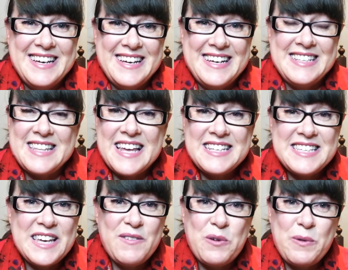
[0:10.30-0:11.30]
It's
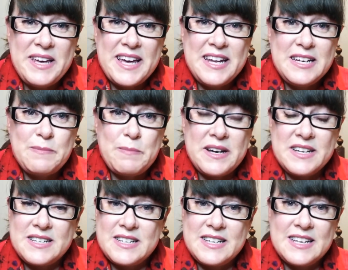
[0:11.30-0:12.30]
Thanksgiving weekend,
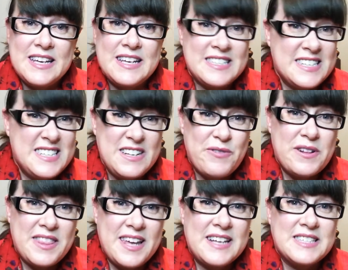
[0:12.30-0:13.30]
but it's a
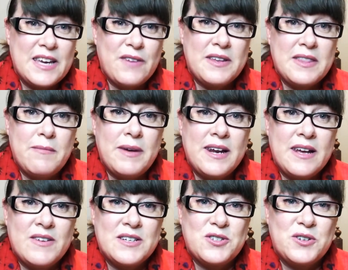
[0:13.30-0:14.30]
different Thanksgiving than many
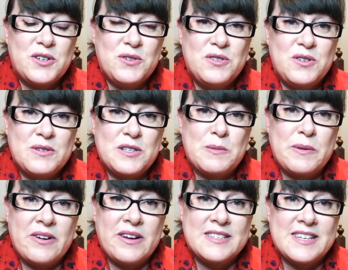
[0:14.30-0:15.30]
of us are used to
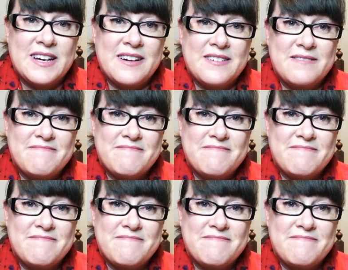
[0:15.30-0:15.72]
experiencing.